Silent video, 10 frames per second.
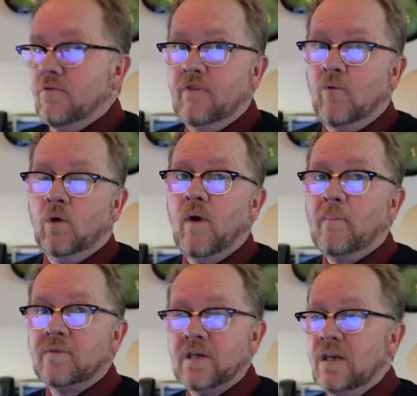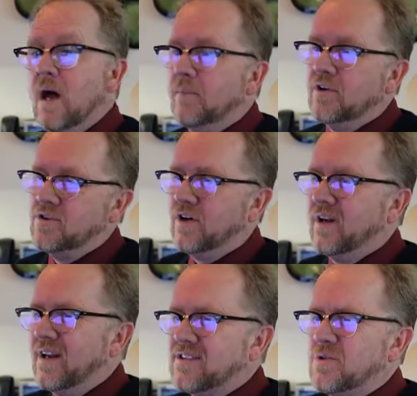3, and 4 represent numbers, you're
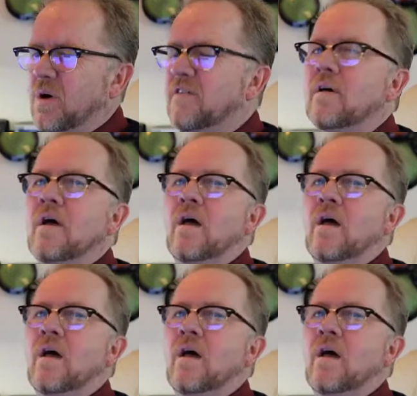going to sort of